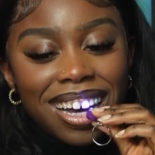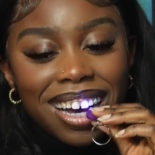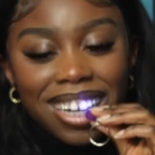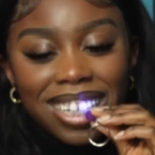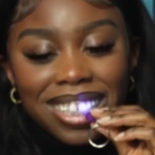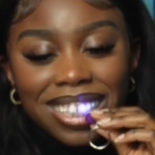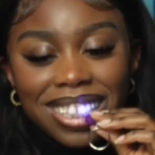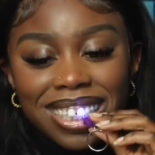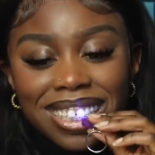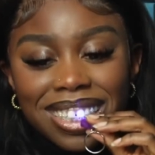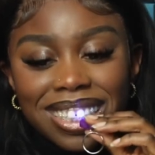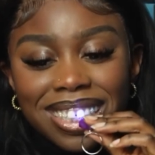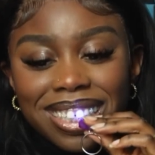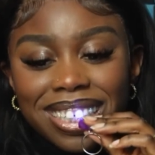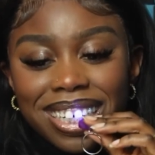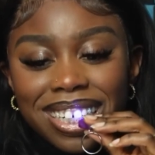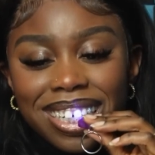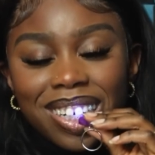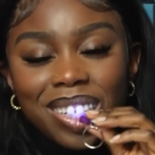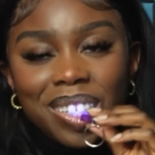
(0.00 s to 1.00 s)
I wouldn't
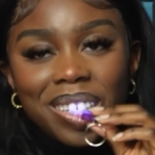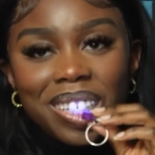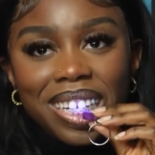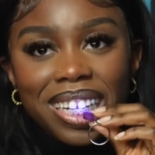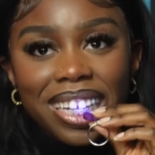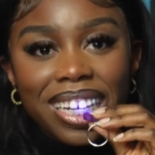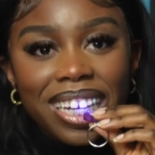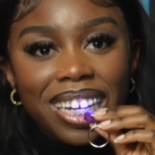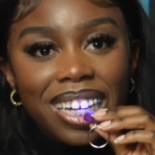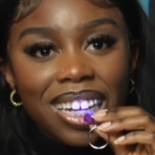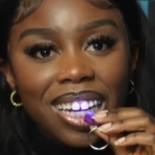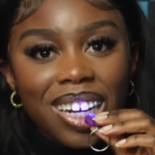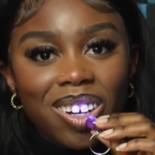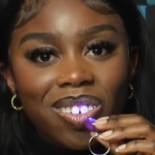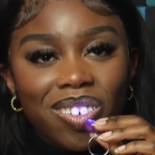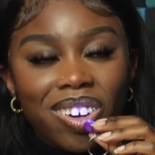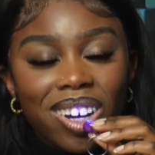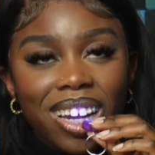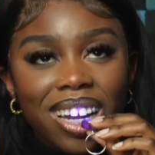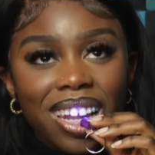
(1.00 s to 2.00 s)
say complain,
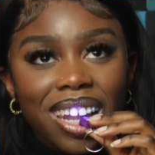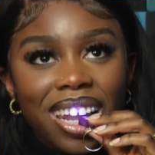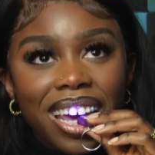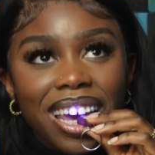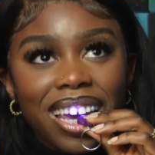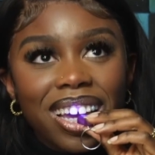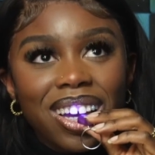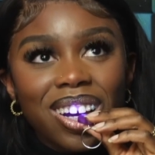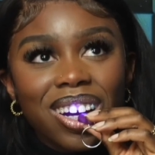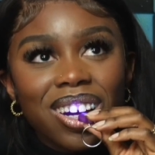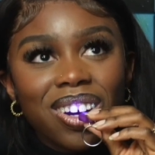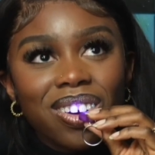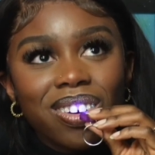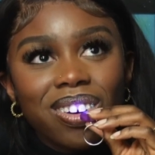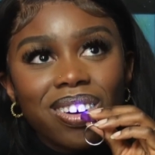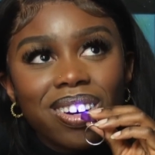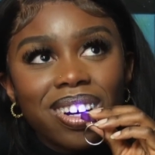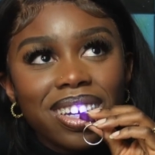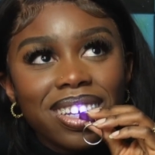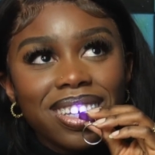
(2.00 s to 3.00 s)
but like,
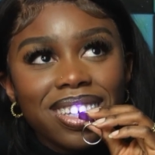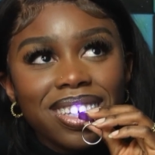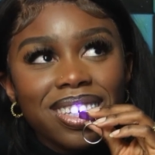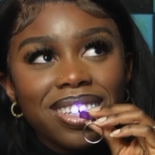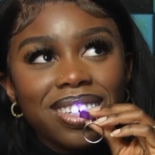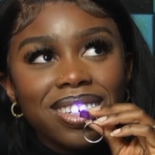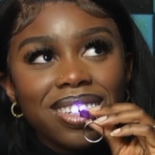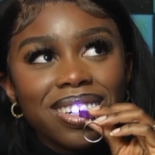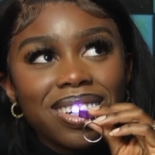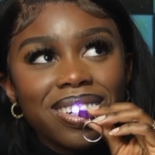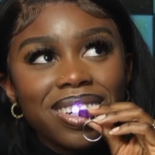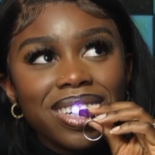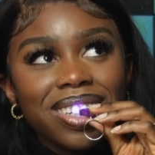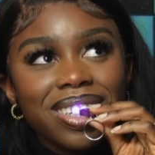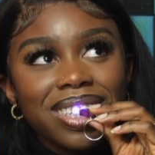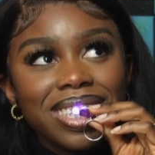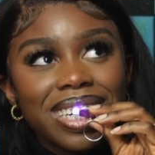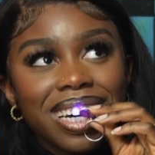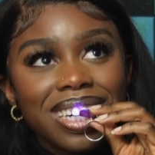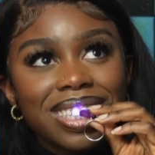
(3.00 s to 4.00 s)
you know, when
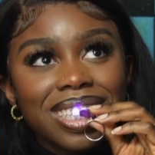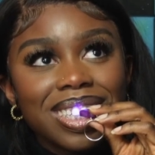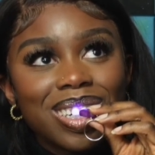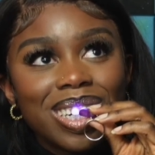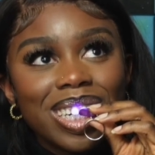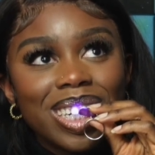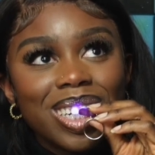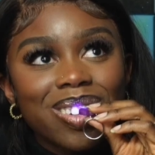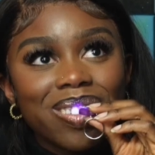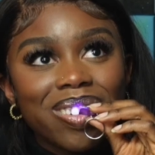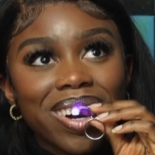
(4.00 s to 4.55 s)
you tell someone your